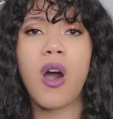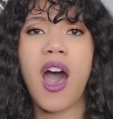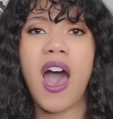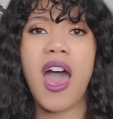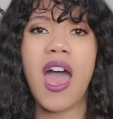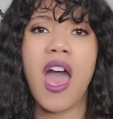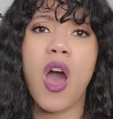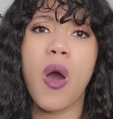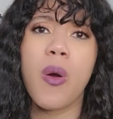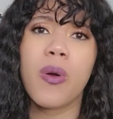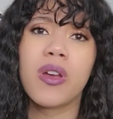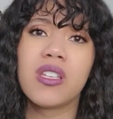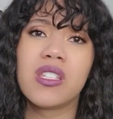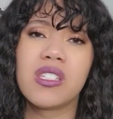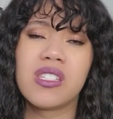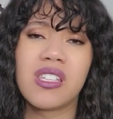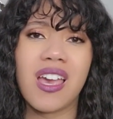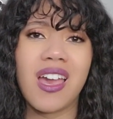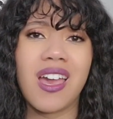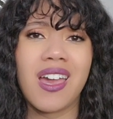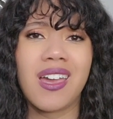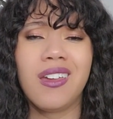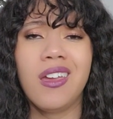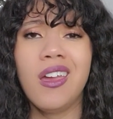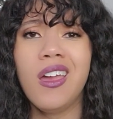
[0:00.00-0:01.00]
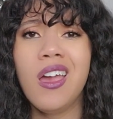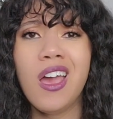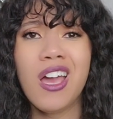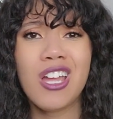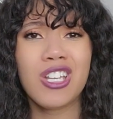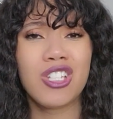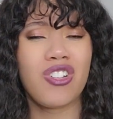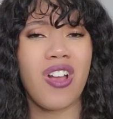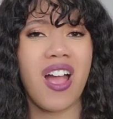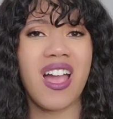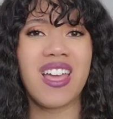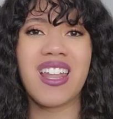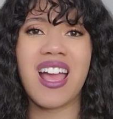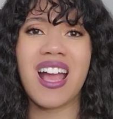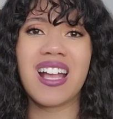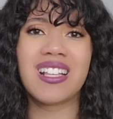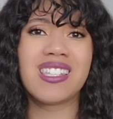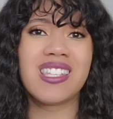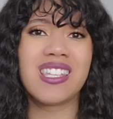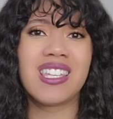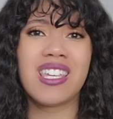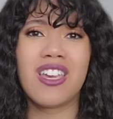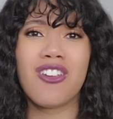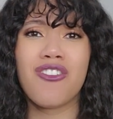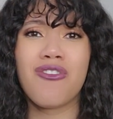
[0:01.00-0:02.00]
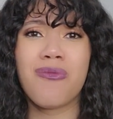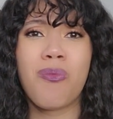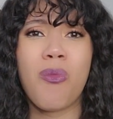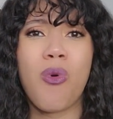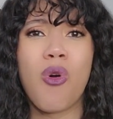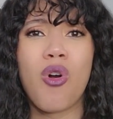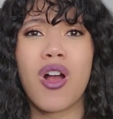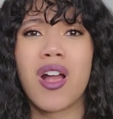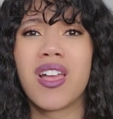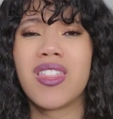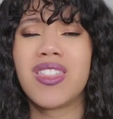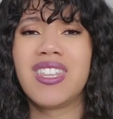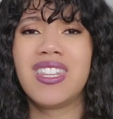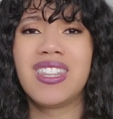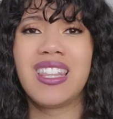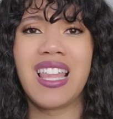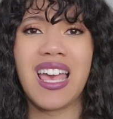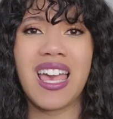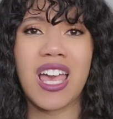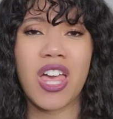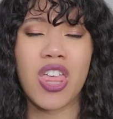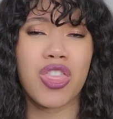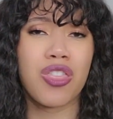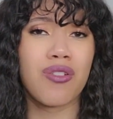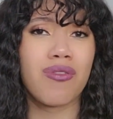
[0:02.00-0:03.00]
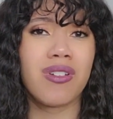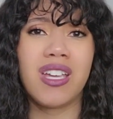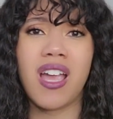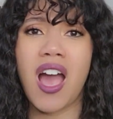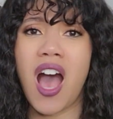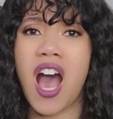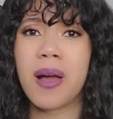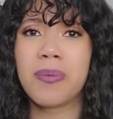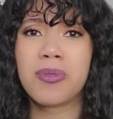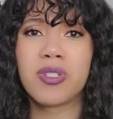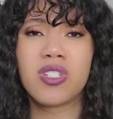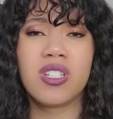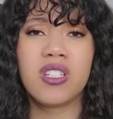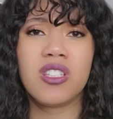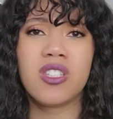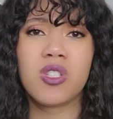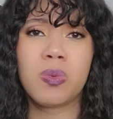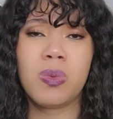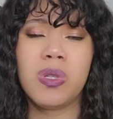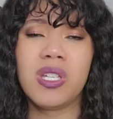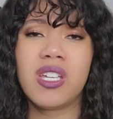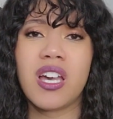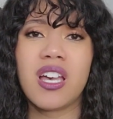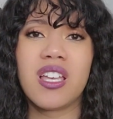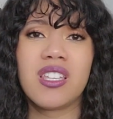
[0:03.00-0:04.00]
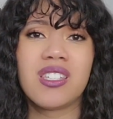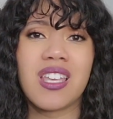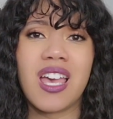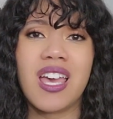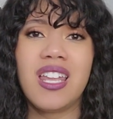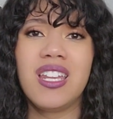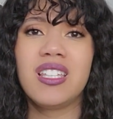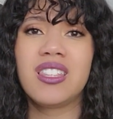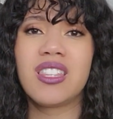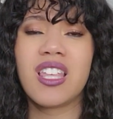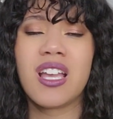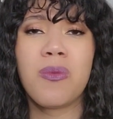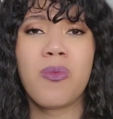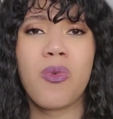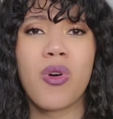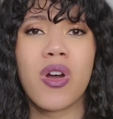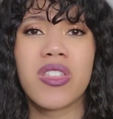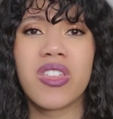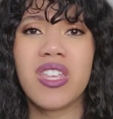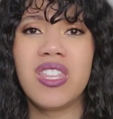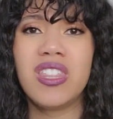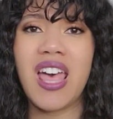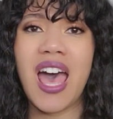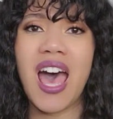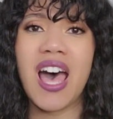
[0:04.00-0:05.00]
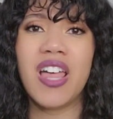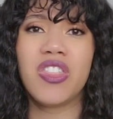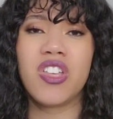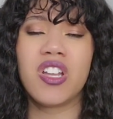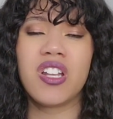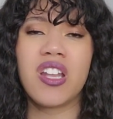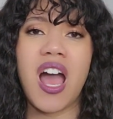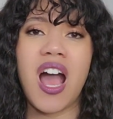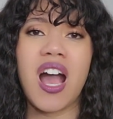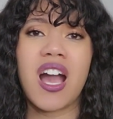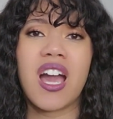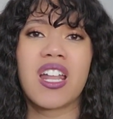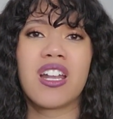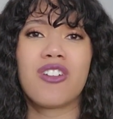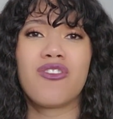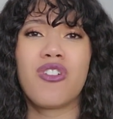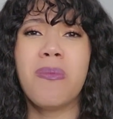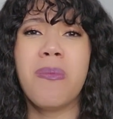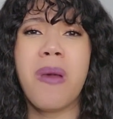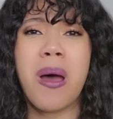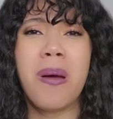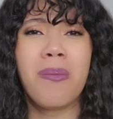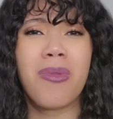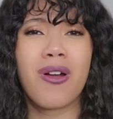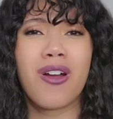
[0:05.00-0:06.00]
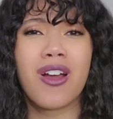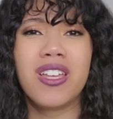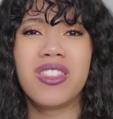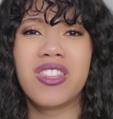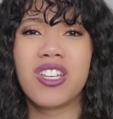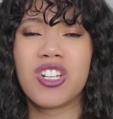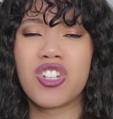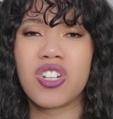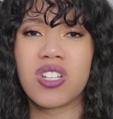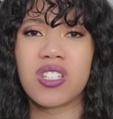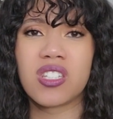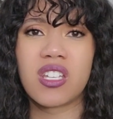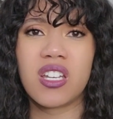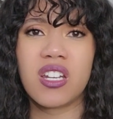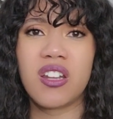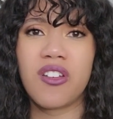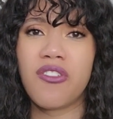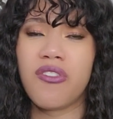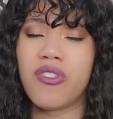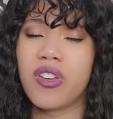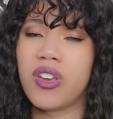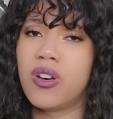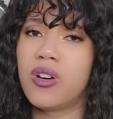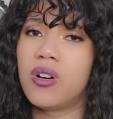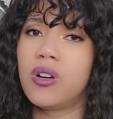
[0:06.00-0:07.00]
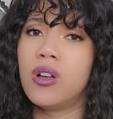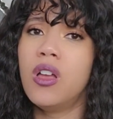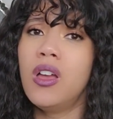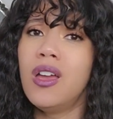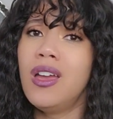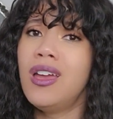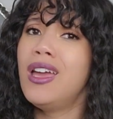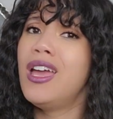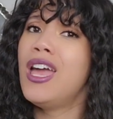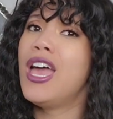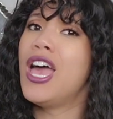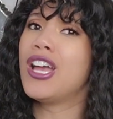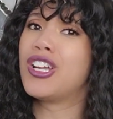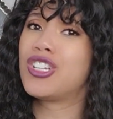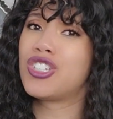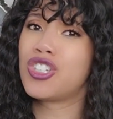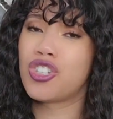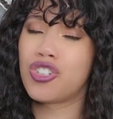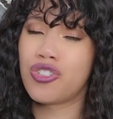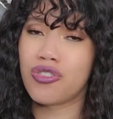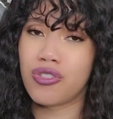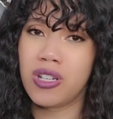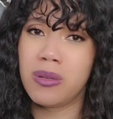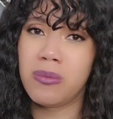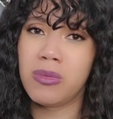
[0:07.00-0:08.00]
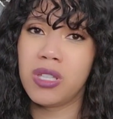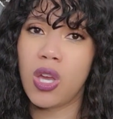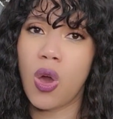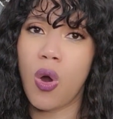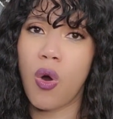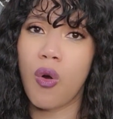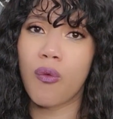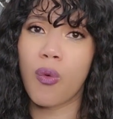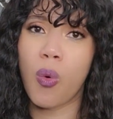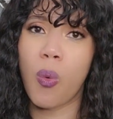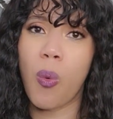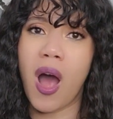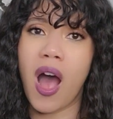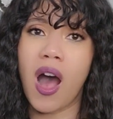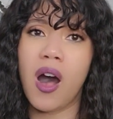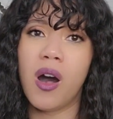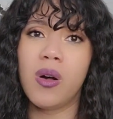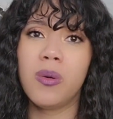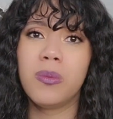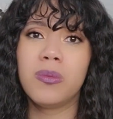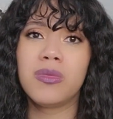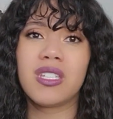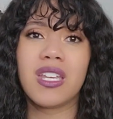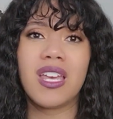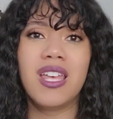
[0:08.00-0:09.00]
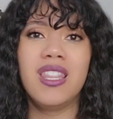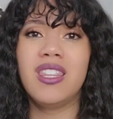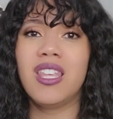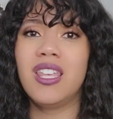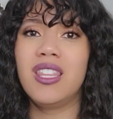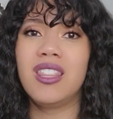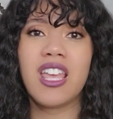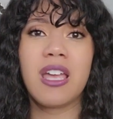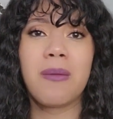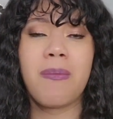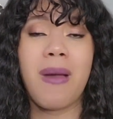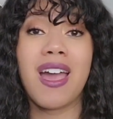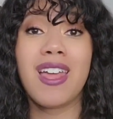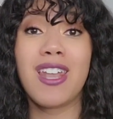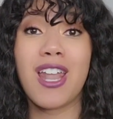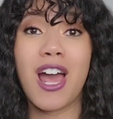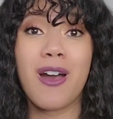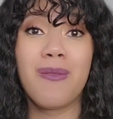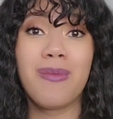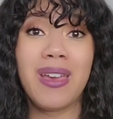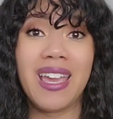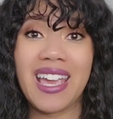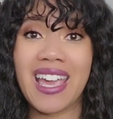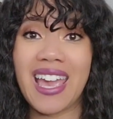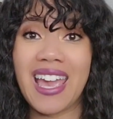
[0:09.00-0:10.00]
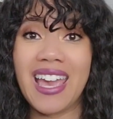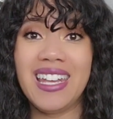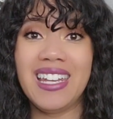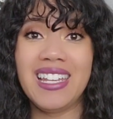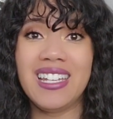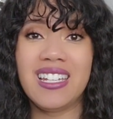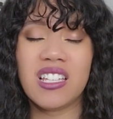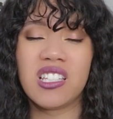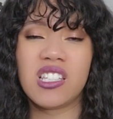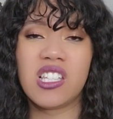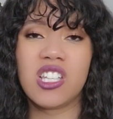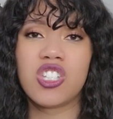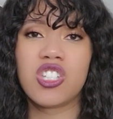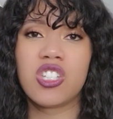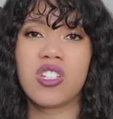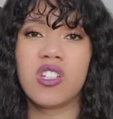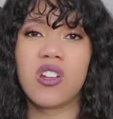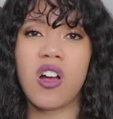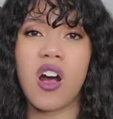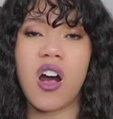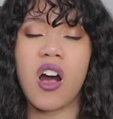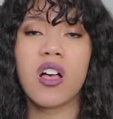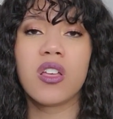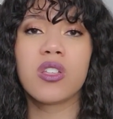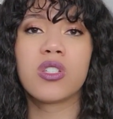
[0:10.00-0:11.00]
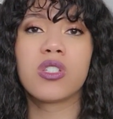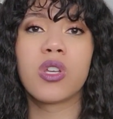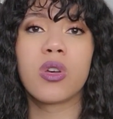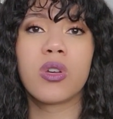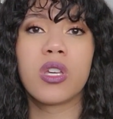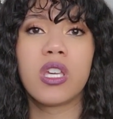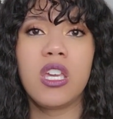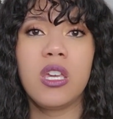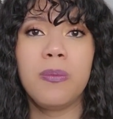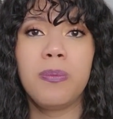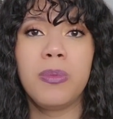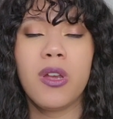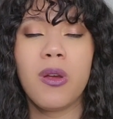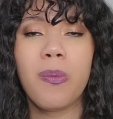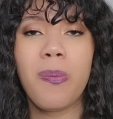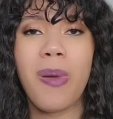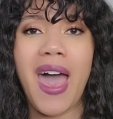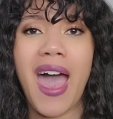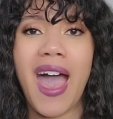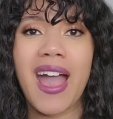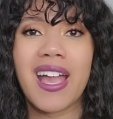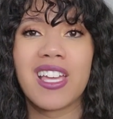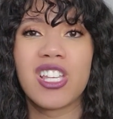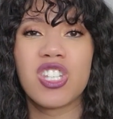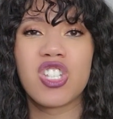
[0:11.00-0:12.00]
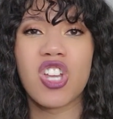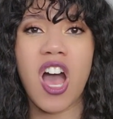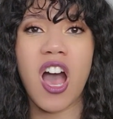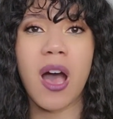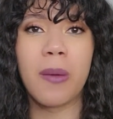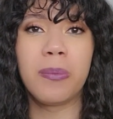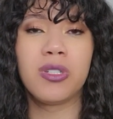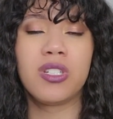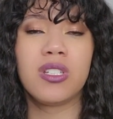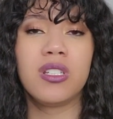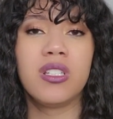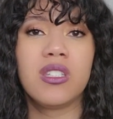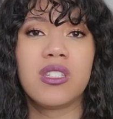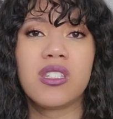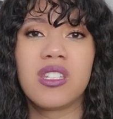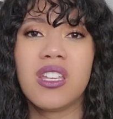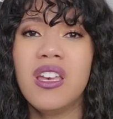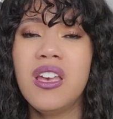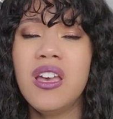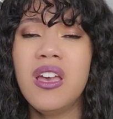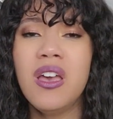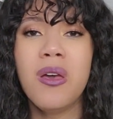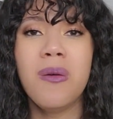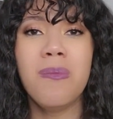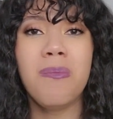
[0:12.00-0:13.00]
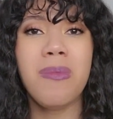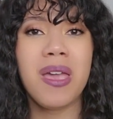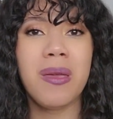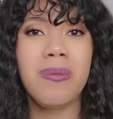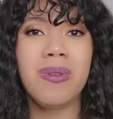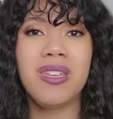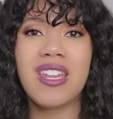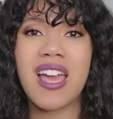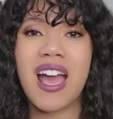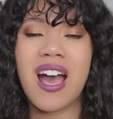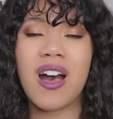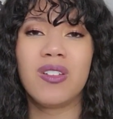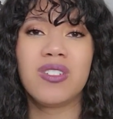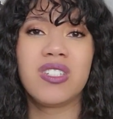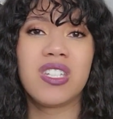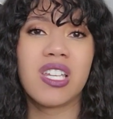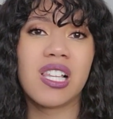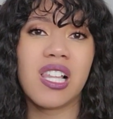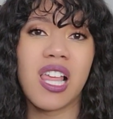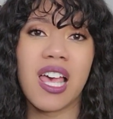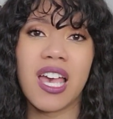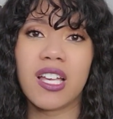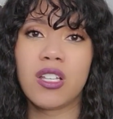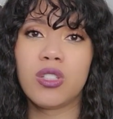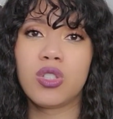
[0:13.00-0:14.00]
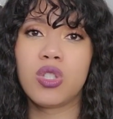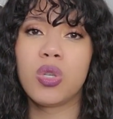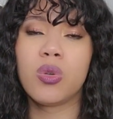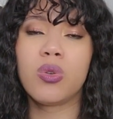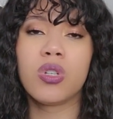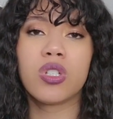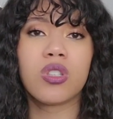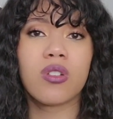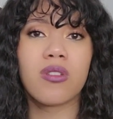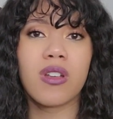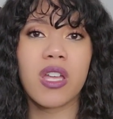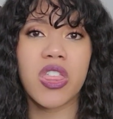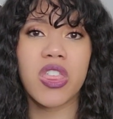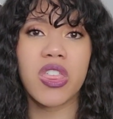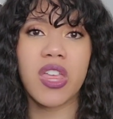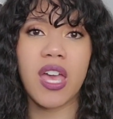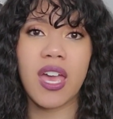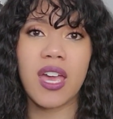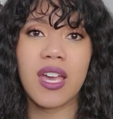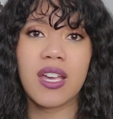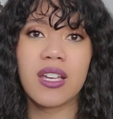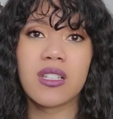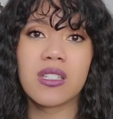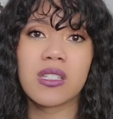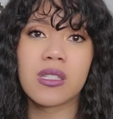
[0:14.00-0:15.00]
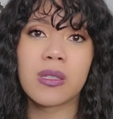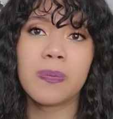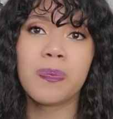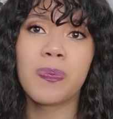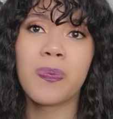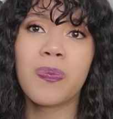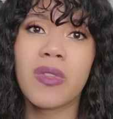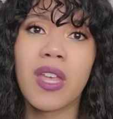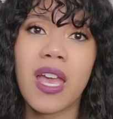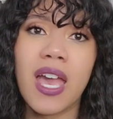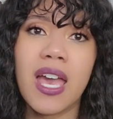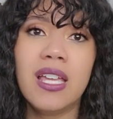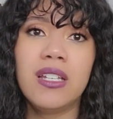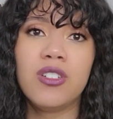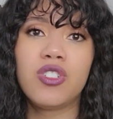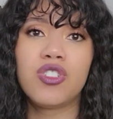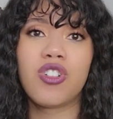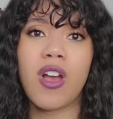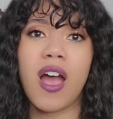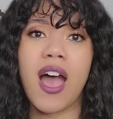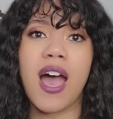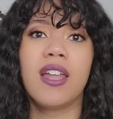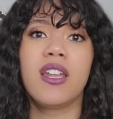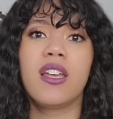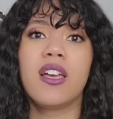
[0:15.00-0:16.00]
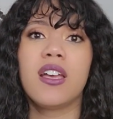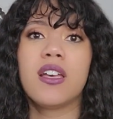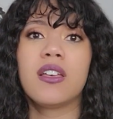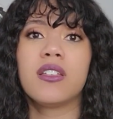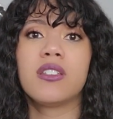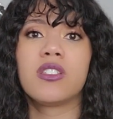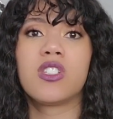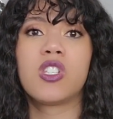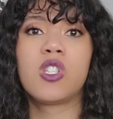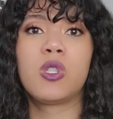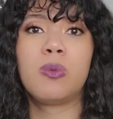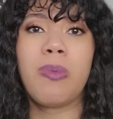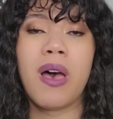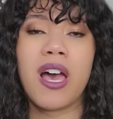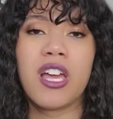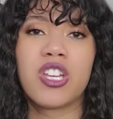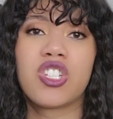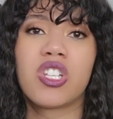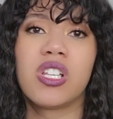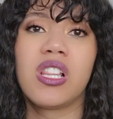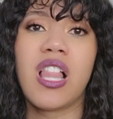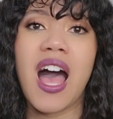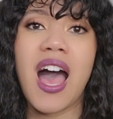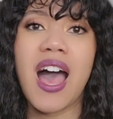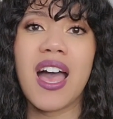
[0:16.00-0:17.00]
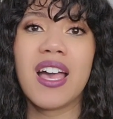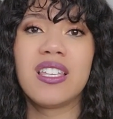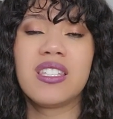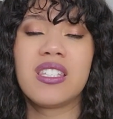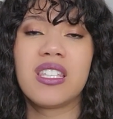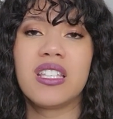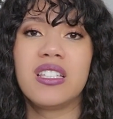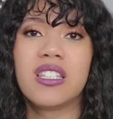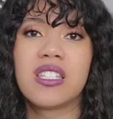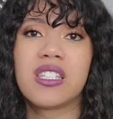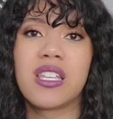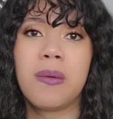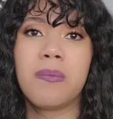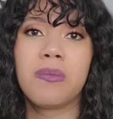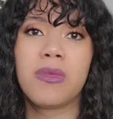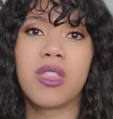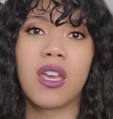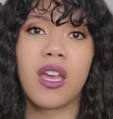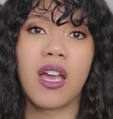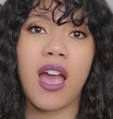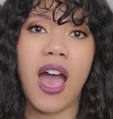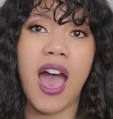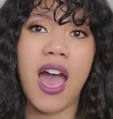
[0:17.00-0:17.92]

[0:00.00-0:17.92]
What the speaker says: I always say try not to give more than like 3 options, because anything more than that, they're not going to remember and they're just going to feel extremely overwhelmed, and then they might not make any decision at all. So keep your package options maybe down to like 2 or 3 things, and try to specialize in something.